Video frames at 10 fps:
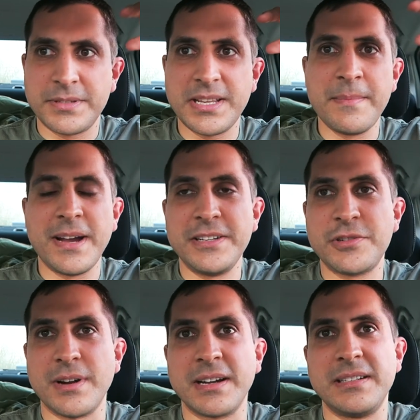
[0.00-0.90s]
semi
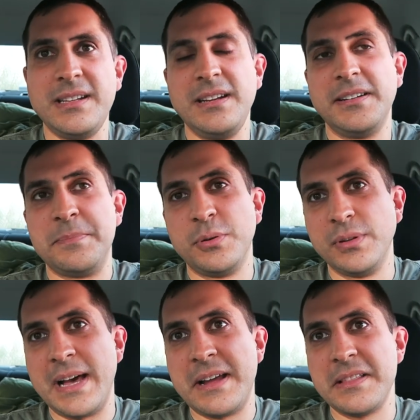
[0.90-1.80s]
truck needed to
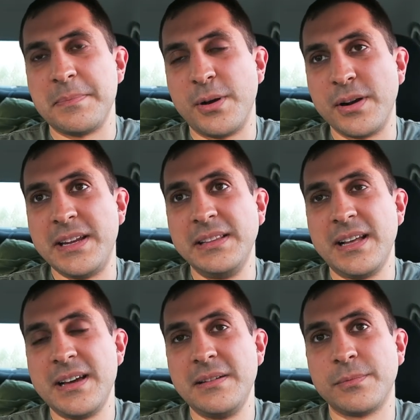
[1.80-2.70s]
pull out of the parking
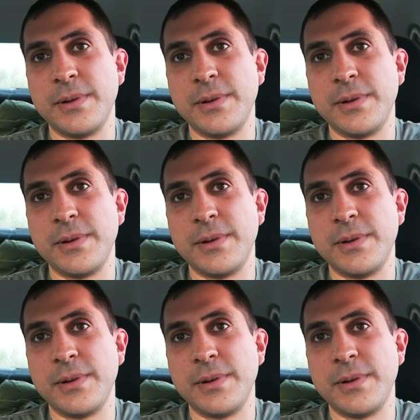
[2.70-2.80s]
lot